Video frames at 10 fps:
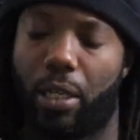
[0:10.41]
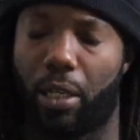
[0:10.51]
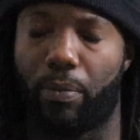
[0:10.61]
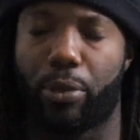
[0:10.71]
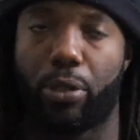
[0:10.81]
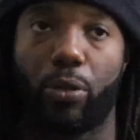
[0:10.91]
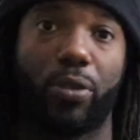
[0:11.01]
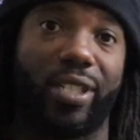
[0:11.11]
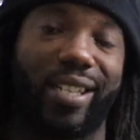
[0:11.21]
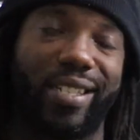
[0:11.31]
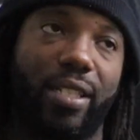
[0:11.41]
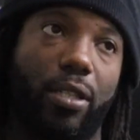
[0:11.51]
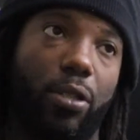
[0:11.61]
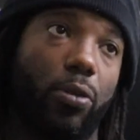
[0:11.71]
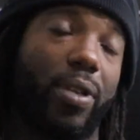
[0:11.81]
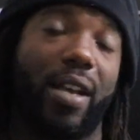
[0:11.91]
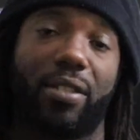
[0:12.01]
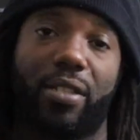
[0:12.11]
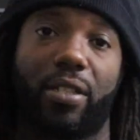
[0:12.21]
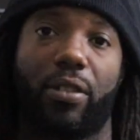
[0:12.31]
um, two
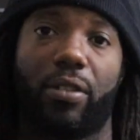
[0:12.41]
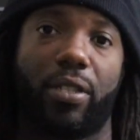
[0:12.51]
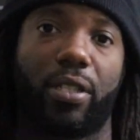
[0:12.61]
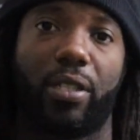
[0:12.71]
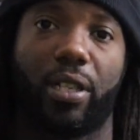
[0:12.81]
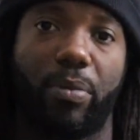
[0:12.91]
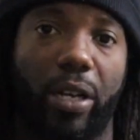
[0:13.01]
thousand six hundred sixty-six